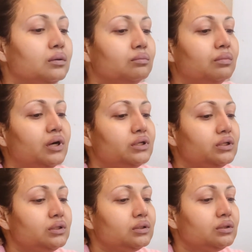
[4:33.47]
But
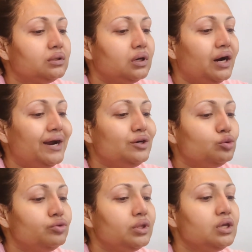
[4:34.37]
I
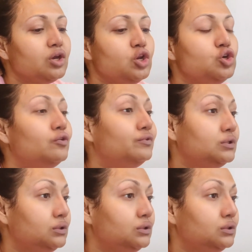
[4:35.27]
don't think any of